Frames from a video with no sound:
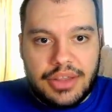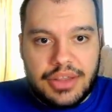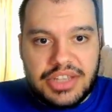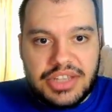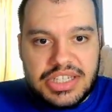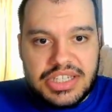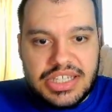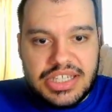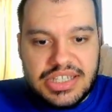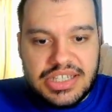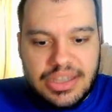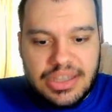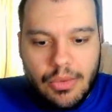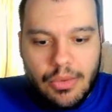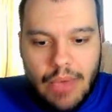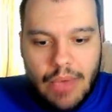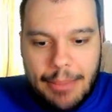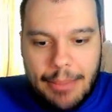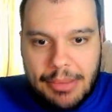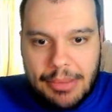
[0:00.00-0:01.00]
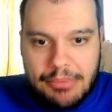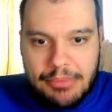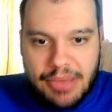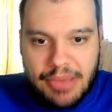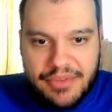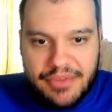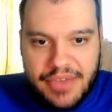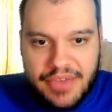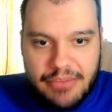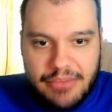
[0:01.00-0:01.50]
This is the weapon
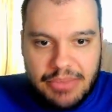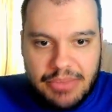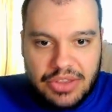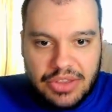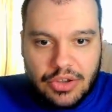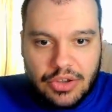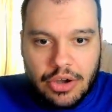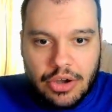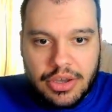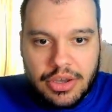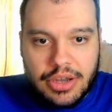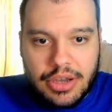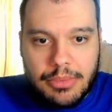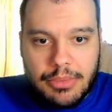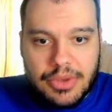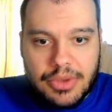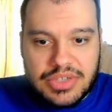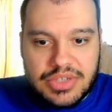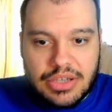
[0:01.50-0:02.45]
buff I've been talking about.